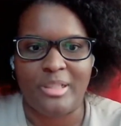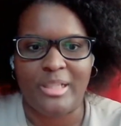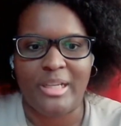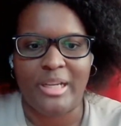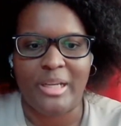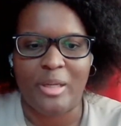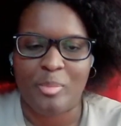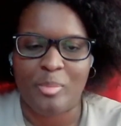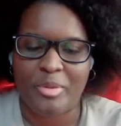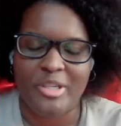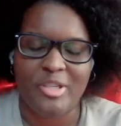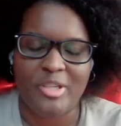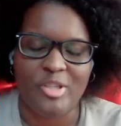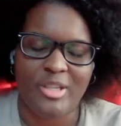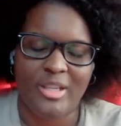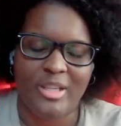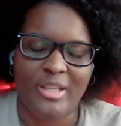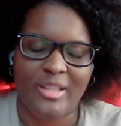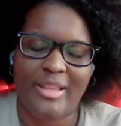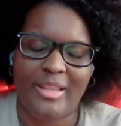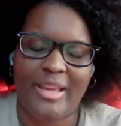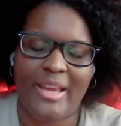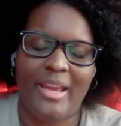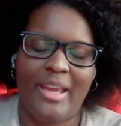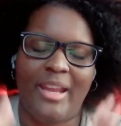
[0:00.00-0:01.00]
And I
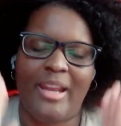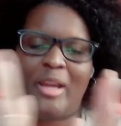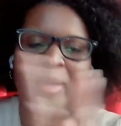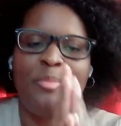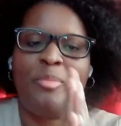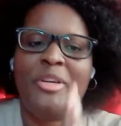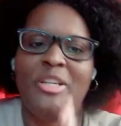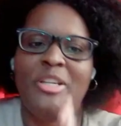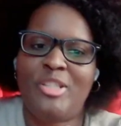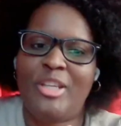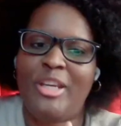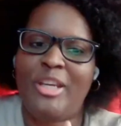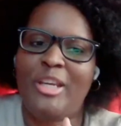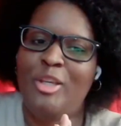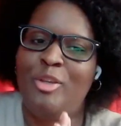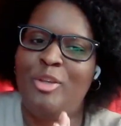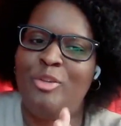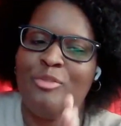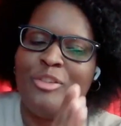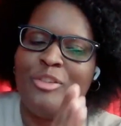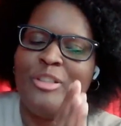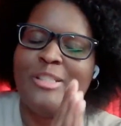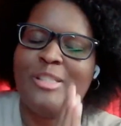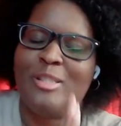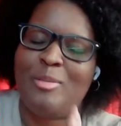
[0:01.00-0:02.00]
appreciate that. And I appreciate
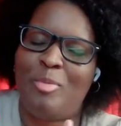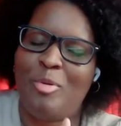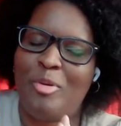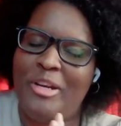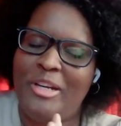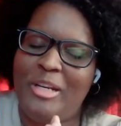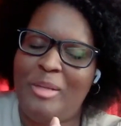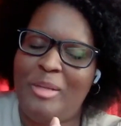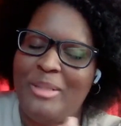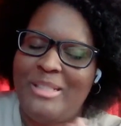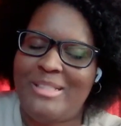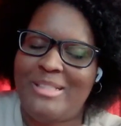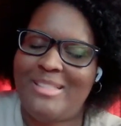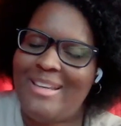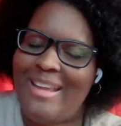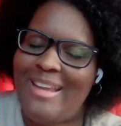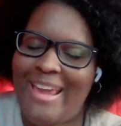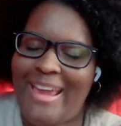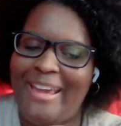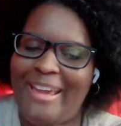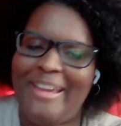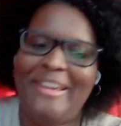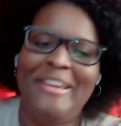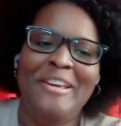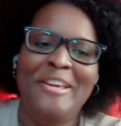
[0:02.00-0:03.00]
you for supporting me
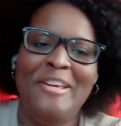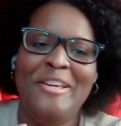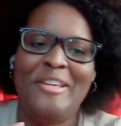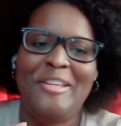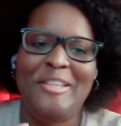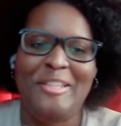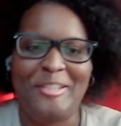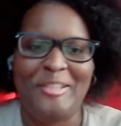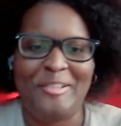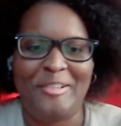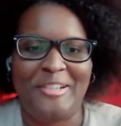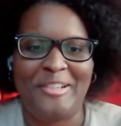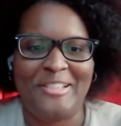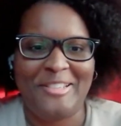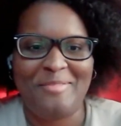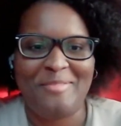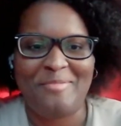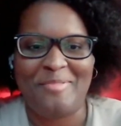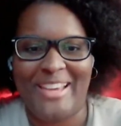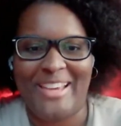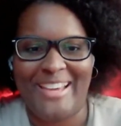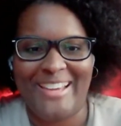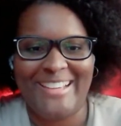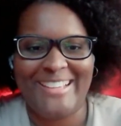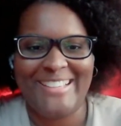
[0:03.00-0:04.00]
today. You're the
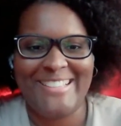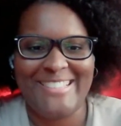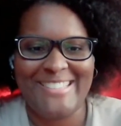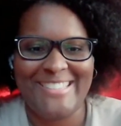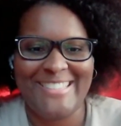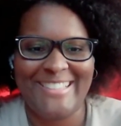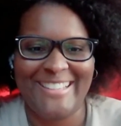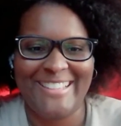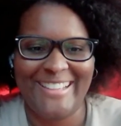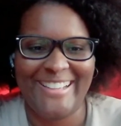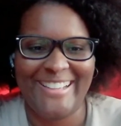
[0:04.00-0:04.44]
best.